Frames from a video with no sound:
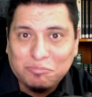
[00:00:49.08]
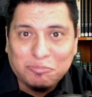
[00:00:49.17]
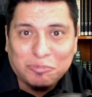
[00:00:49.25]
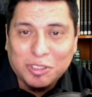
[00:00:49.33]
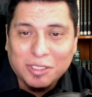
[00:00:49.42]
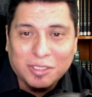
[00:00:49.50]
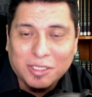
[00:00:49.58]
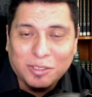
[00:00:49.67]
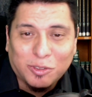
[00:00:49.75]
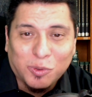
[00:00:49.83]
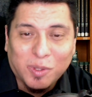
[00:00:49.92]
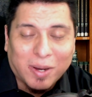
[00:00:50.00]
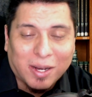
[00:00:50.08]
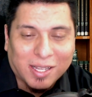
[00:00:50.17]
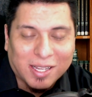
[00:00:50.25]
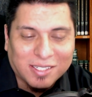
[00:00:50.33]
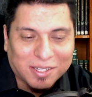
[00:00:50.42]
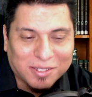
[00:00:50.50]
just just doing the
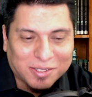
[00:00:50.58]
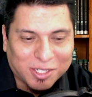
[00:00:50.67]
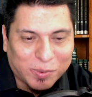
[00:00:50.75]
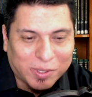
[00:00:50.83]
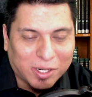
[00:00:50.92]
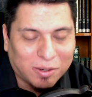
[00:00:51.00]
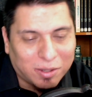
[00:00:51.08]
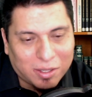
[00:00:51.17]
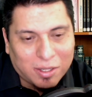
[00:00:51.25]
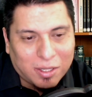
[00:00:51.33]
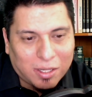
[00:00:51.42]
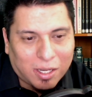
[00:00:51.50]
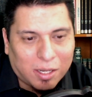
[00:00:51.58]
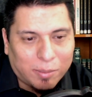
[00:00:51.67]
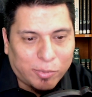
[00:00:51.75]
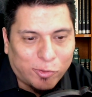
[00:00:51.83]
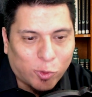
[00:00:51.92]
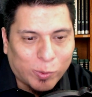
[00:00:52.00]
podcast now. So here we go. Uh,
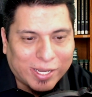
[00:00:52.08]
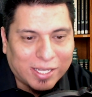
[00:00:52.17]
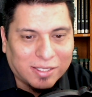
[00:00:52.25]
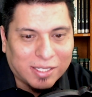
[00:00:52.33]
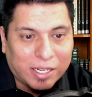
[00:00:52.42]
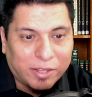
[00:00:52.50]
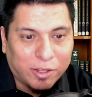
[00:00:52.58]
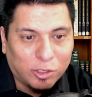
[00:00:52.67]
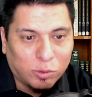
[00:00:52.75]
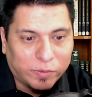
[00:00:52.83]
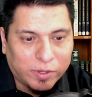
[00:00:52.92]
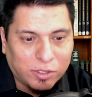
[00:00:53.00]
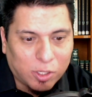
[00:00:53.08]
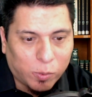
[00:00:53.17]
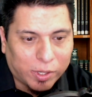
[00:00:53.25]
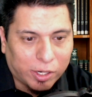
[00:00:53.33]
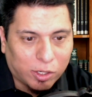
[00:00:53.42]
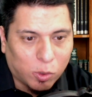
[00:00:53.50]
before we get into any of those reviews, though, we're
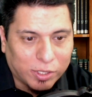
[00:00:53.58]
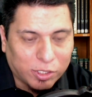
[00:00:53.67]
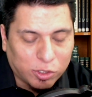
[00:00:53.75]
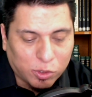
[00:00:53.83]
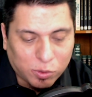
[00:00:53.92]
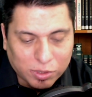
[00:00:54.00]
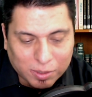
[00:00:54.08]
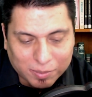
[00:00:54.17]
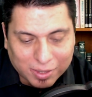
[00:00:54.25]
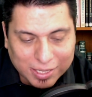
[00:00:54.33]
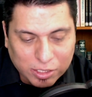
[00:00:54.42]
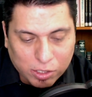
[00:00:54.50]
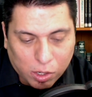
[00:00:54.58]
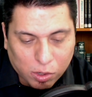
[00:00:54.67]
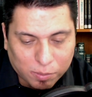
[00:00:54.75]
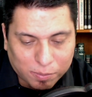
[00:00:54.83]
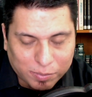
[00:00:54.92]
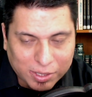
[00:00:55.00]
going to go into some lit
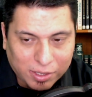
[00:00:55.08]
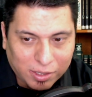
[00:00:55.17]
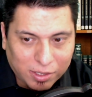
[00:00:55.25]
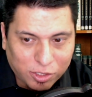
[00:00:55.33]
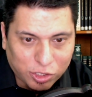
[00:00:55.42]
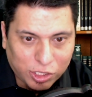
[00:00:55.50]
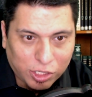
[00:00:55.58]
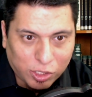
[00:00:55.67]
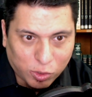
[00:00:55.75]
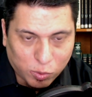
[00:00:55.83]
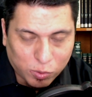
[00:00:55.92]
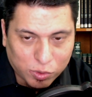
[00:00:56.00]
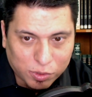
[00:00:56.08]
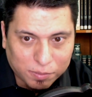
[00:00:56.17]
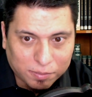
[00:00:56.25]
RPG news.